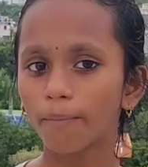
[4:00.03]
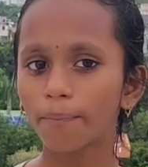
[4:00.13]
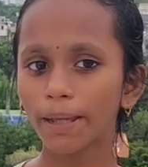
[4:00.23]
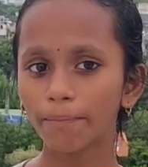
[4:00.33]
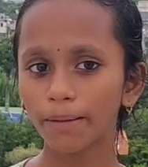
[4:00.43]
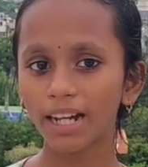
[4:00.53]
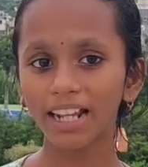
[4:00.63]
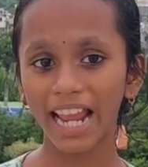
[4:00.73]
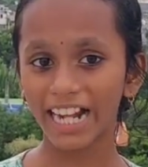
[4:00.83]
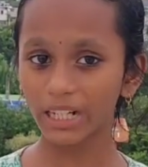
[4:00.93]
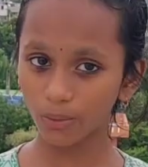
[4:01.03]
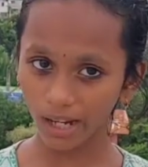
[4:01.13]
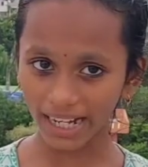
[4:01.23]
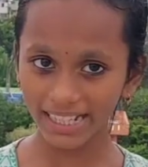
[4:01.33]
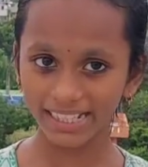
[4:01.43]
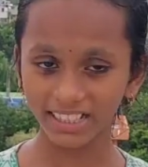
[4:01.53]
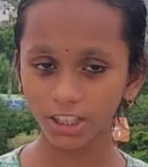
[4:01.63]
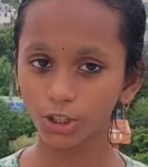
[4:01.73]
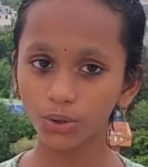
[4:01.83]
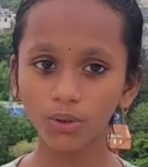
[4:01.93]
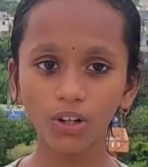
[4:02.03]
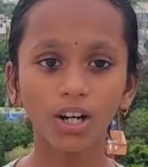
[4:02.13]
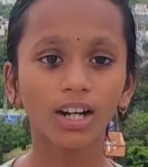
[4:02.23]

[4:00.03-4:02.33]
people are advised to